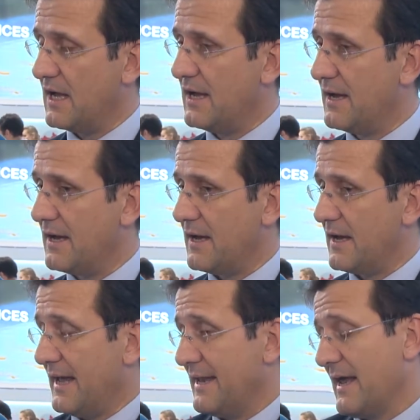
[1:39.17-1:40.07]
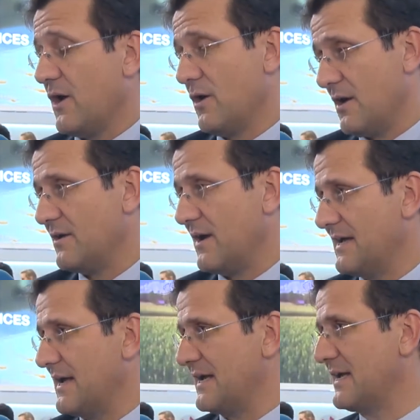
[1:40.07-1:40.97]
And
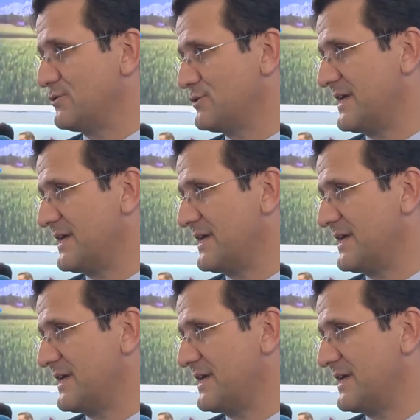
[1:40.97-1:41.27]
as you